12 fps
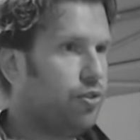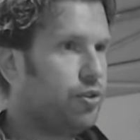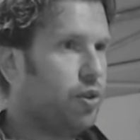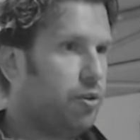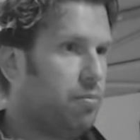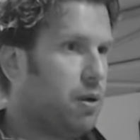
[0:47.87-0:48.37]

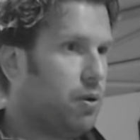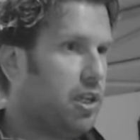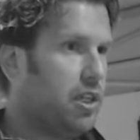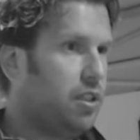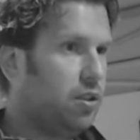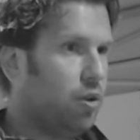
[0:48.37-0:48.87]
So the power
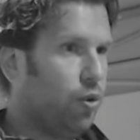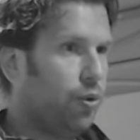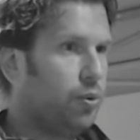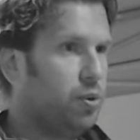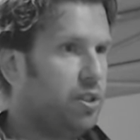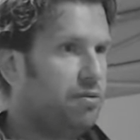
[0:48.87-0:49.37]
clean goes
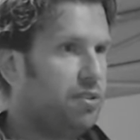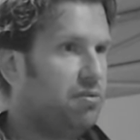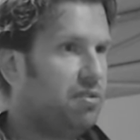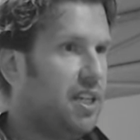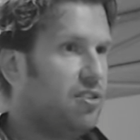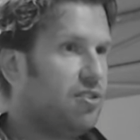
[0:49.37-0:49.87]
through different
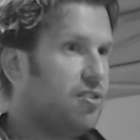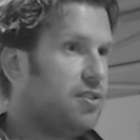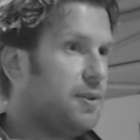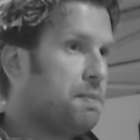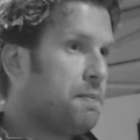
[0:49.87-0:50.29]
phases: